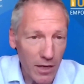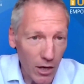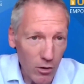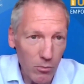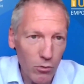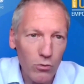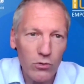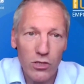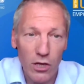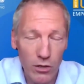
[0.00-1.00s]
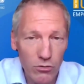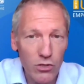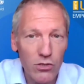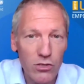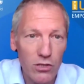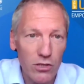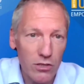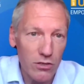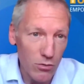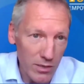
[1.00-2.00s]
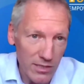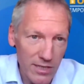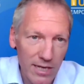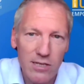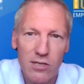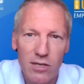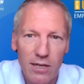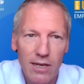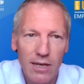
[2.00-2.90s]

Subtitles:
the global solutions that do exist